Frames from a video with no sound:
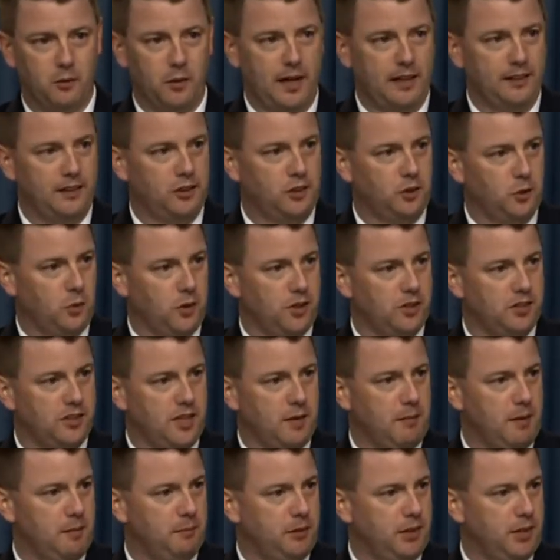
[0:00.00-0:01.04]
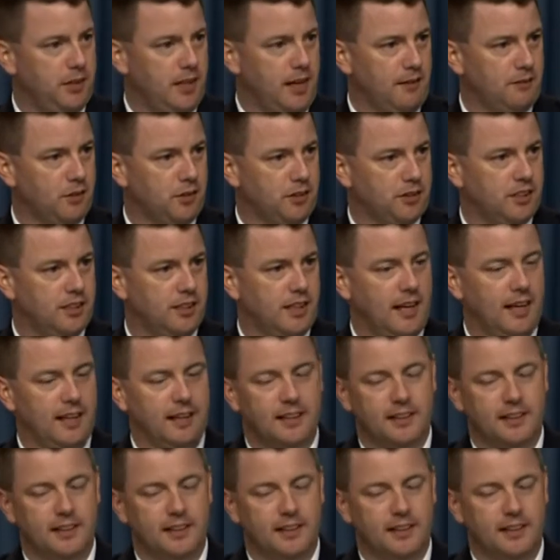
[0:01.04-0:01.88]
We had the shortest MMT ever today.